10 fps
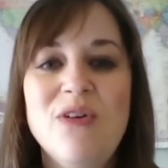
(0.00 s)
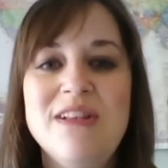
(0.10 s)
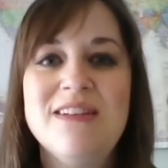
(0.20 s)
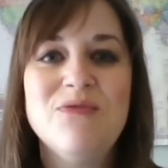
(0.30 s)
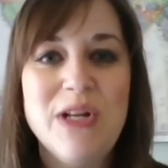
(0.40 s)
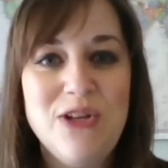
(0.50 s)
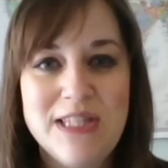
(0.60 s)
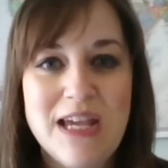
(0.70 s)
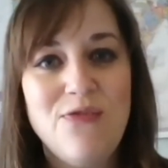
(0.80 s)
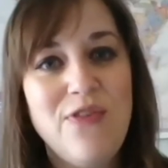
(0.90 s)
when you
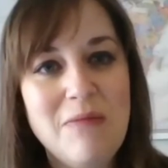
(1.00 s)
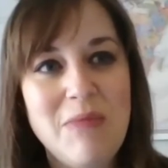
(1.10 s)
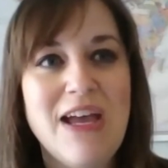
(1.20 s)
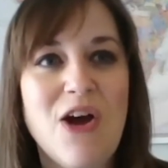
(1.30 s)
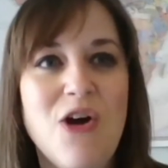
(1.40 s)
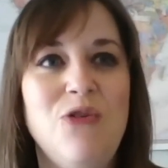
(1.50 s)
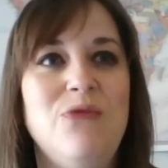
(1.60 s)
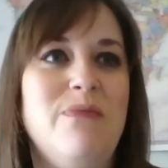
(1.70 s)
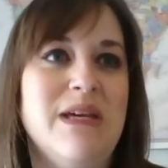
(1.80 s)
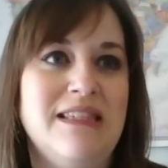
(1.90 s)
say
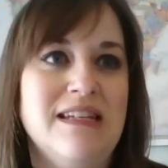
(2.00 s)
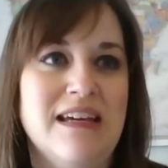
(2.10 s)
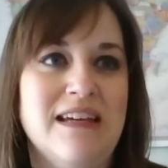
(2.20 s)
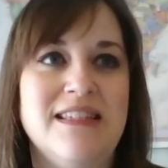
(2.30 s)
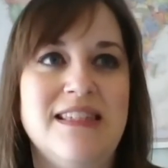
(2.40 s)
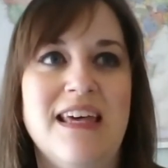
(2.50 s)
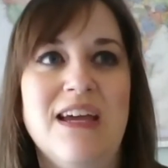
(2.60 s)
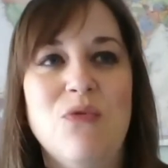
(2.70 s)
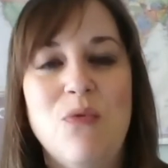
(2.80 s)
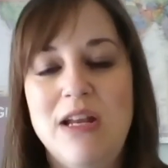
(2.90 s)
family-owned business,
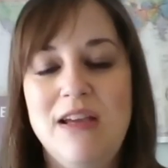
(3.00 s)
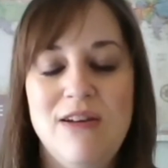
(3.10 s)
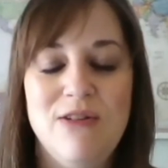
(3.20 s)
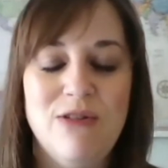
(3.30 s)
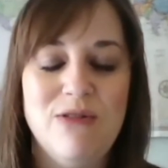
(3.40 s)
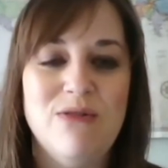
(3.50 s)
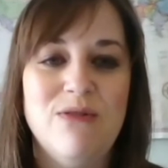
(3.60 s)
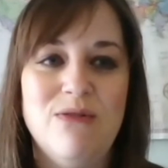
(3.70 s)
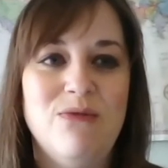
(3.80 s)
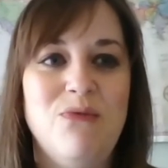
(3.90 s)
like what do
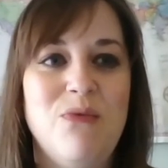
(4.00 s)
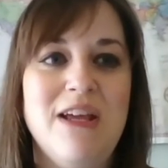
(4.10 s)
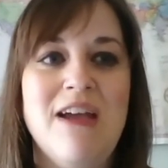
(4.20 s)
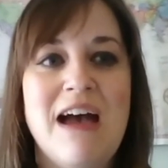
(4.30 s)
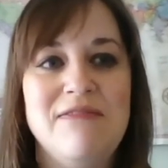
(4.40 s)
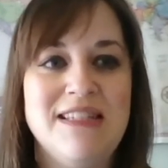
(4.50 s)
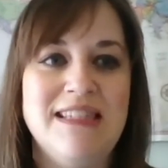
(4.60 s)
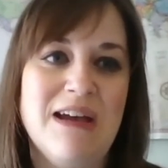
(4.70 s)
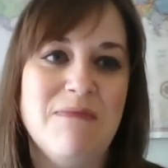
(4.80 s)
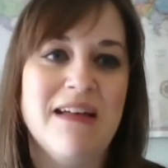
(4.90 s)
you have to
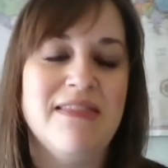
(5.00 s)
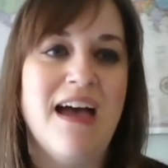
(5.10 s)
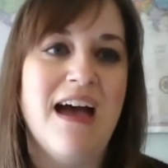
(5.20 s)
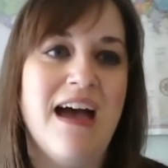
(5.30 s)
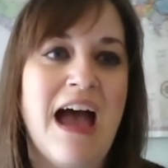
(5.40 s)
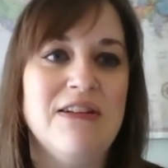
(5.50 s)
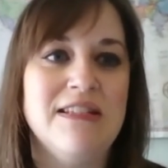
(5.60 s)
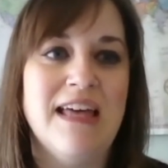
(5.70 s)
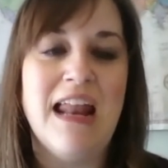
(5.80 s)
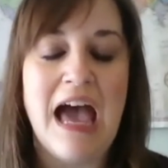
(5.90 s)
say about that? How does
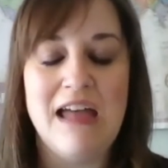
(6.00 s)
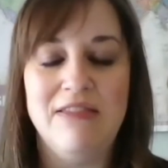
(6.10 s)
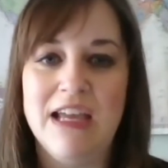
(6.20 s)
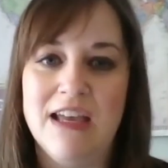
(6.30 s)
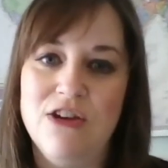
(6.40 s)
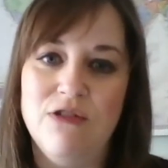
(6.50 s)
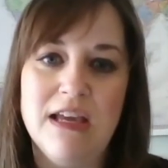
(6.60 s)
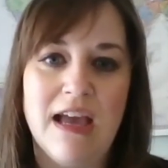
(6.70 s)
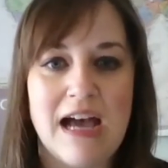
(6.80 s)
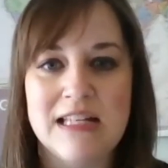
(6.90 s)
that add like a
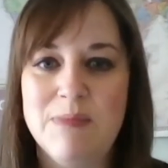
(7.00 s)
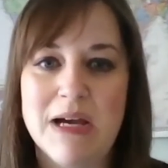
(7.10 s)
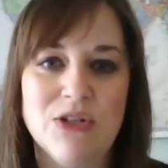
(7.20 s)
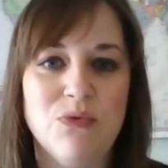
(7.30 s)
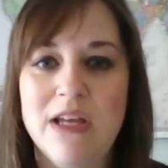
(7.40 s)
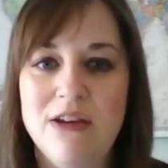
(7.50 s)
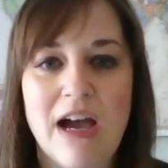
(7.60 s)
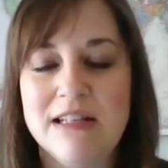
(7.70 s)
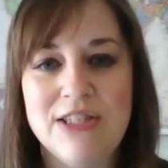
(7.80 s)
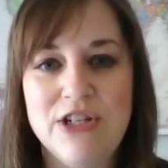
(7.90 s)
unique aspect to what you
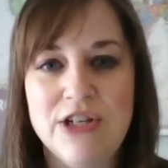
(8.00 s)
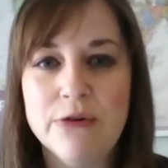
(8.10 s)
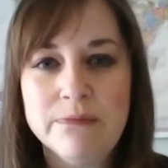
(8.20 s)
guys do?